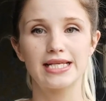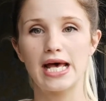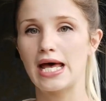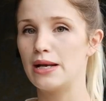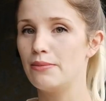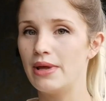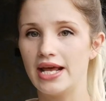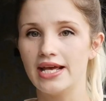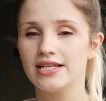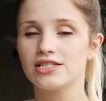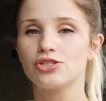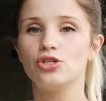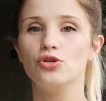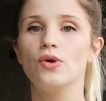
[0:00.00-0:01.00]
10
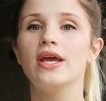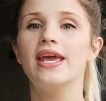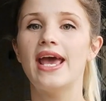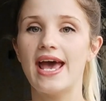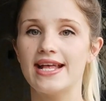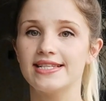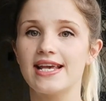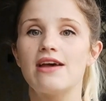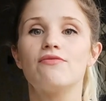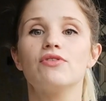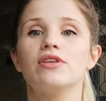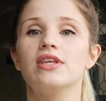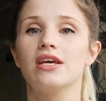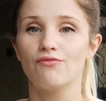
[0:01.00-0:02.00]
minutes to get
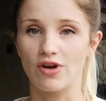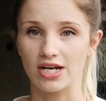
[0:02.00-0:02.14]
everything